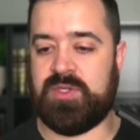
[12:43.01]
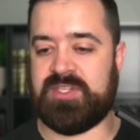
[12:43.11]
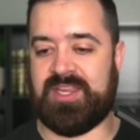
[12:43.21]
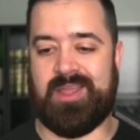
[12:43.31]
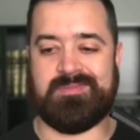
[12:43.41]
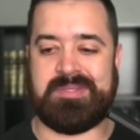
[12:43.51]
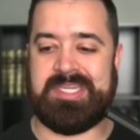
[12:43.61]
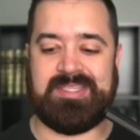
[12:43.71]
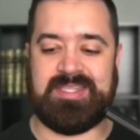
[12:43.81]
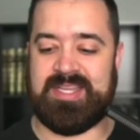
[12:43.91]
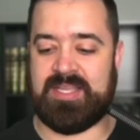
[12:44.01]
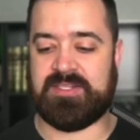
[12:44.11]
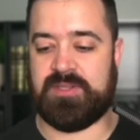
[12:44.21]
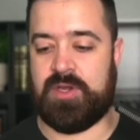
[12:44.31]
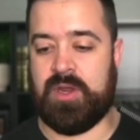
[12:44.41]
It's like 60
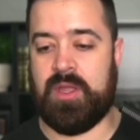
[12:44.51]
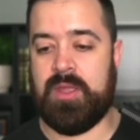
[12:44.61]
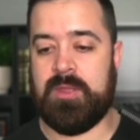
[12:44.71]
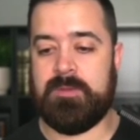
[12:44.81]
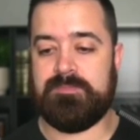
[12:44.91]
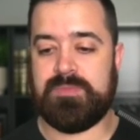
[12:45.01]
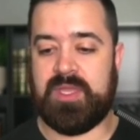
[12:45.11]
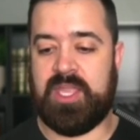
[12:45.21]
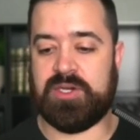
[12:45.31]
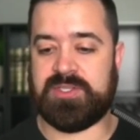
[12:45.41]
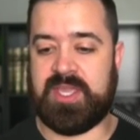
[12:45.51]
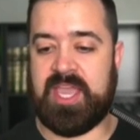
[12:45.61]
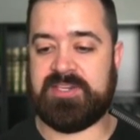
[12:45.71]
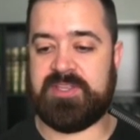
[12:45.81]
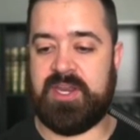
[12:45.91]
seconds long. Here's the
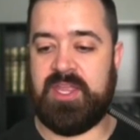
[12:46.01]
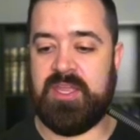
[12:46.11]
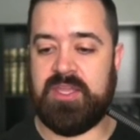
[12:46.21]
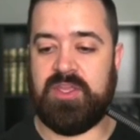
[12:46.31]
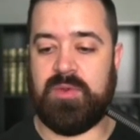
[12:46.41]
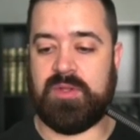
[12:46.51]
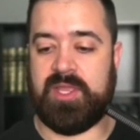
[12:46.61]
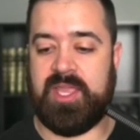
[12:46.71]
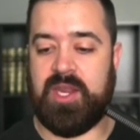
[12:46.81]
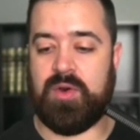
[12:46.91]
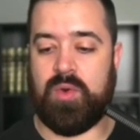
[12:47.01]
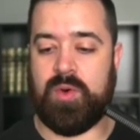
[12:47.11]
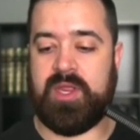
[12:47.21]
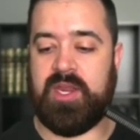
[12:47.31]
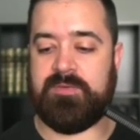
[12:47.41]
case study. You can click here or
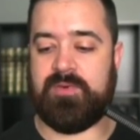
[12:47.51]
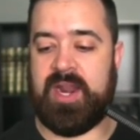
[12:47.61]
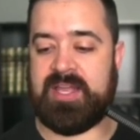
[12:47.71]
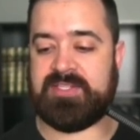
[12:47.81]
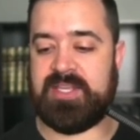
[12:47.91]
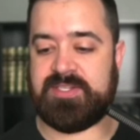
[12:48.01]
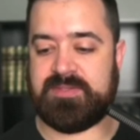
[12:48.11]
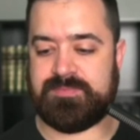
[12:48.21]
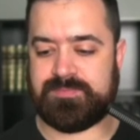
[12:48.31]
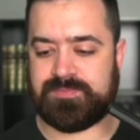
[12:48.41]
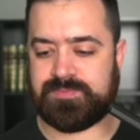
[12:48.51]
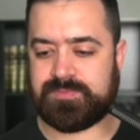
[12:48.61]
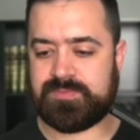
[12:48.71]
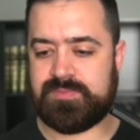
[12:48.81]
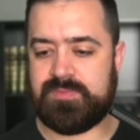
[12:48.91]
here for access.
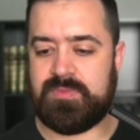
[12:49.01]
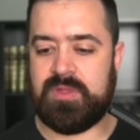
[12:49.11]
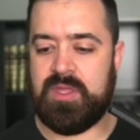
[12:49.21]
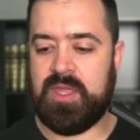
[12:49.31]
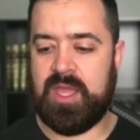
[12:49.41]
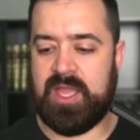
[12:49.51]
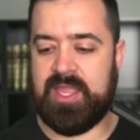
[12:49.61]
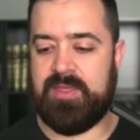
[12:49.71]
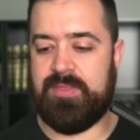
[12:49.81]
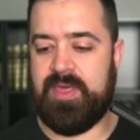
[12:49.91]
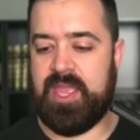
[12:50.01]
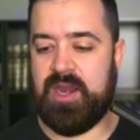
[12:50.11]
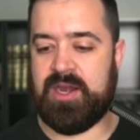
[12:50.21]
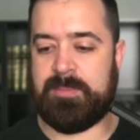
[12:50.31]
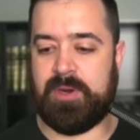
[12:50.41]
Again
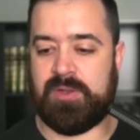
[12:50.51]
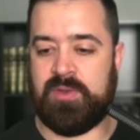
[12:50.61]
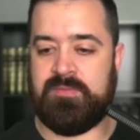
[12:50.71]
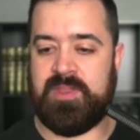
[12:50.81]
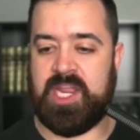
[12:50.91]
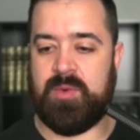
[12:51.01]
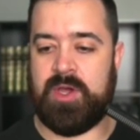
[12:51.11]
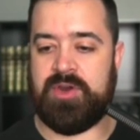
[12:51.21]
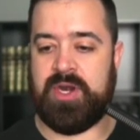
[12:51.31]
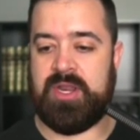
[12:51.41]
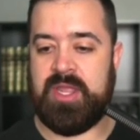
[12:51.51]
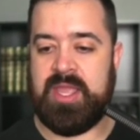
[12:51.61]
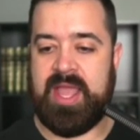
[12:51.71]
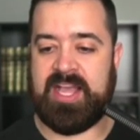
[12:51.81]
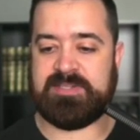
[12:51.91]
there, and I put a Loom video under it
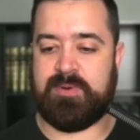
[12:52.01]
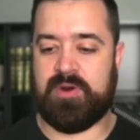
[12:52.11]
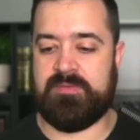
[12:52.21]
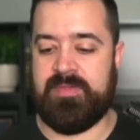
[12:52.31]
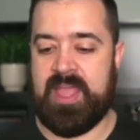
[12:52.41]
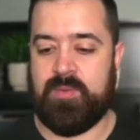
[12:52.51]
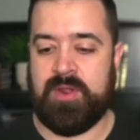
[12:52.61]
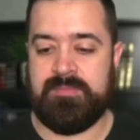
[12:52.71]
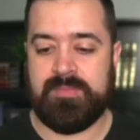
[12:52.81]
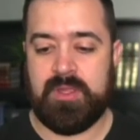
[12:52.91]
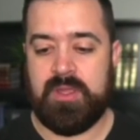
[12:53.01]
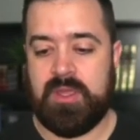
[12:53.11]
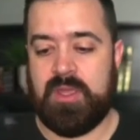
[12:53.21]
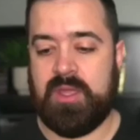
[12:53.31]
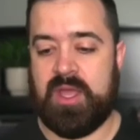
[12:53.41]
as part of that one.
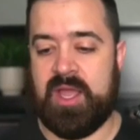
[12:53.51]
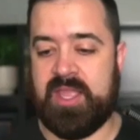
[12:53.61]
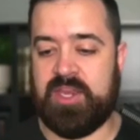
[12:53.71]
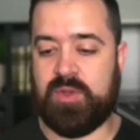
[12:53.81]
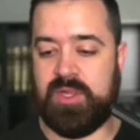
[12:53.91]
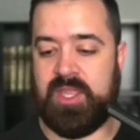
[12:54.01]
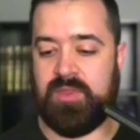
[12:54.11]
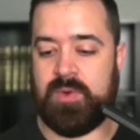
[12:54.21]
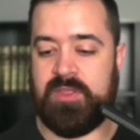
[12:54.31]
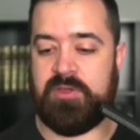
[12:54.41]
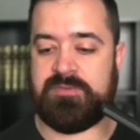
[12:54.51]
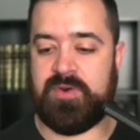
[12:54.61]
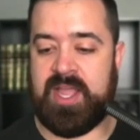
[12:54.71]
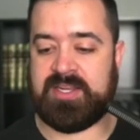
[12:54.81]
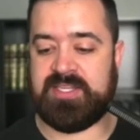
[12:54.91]
Again, you click either one of those for
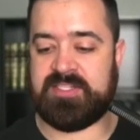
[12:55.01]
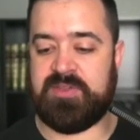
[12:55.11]
access.